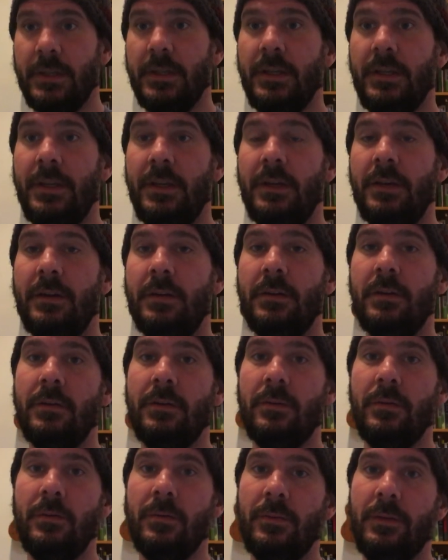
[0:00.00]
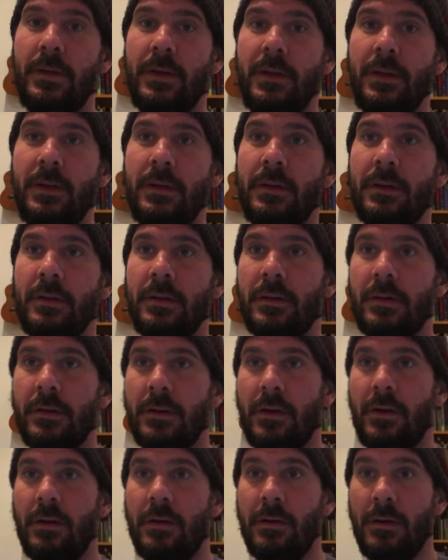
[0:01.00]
Here we go.